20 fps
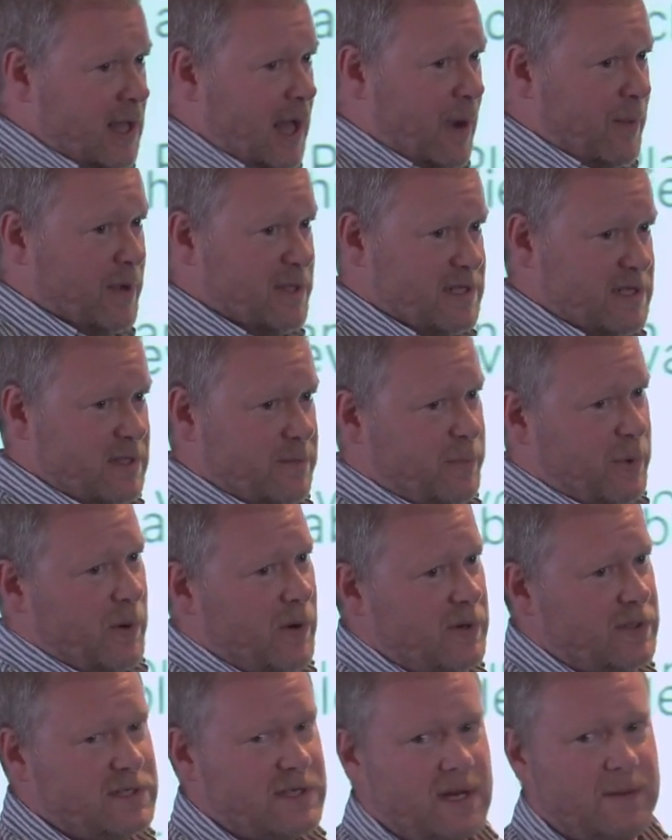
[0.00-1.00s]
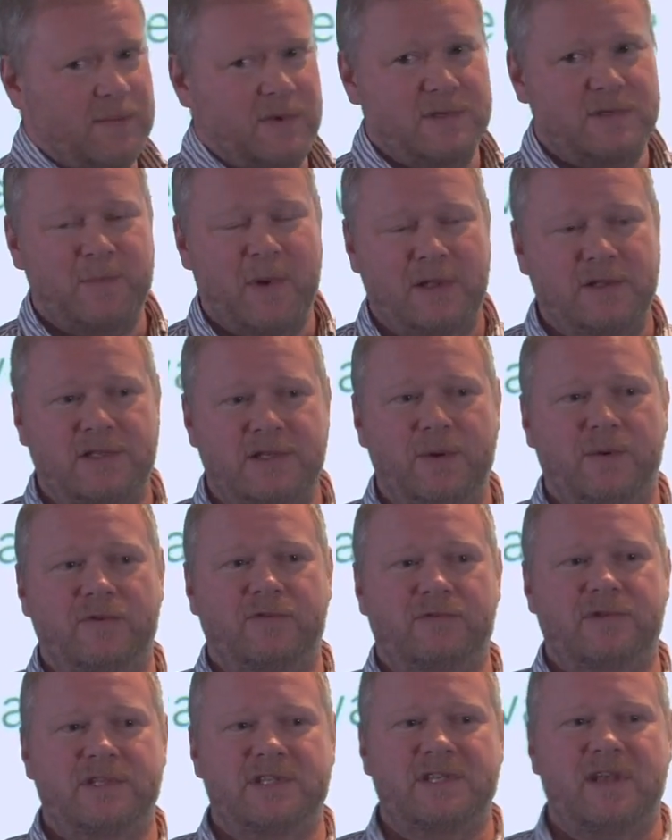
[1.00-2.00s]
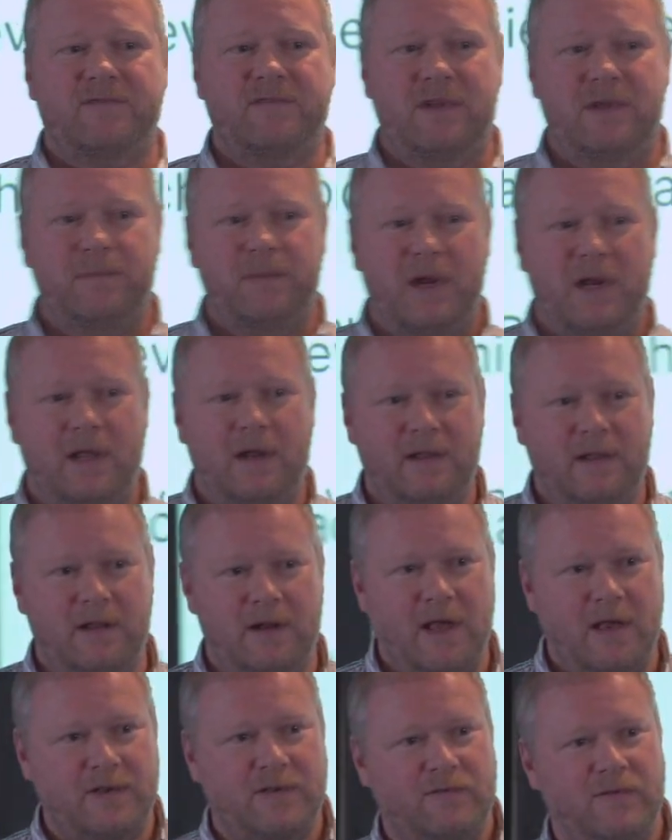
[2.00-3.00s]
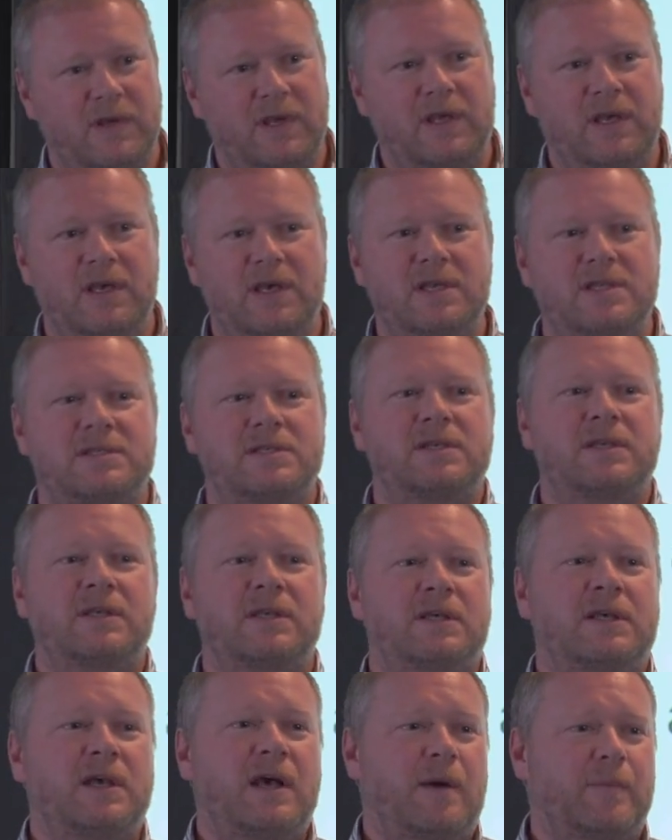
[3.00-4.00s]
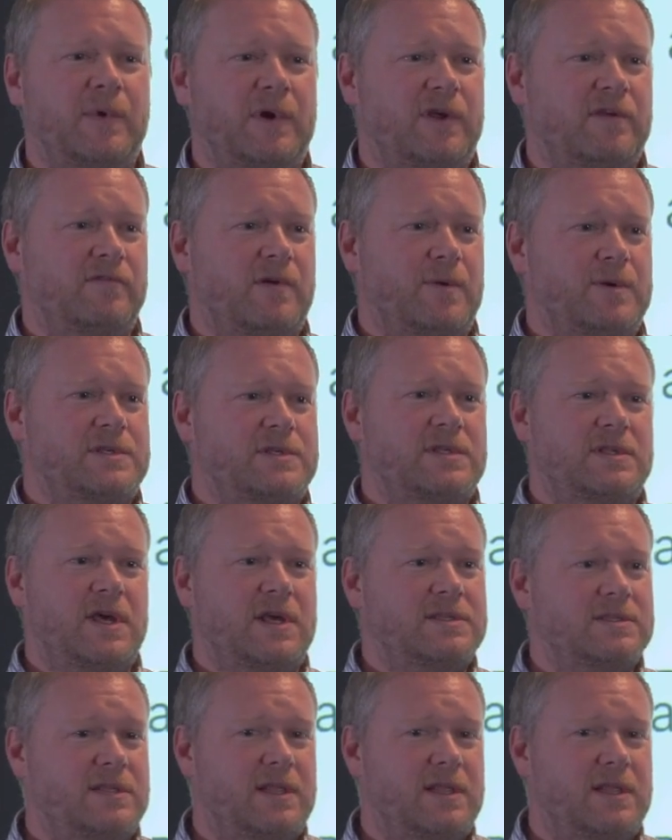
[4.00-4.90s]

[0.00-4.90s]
I went to the board, I said, I'm going to spend 270 million in the next 3 years. I'm going to grow it to this.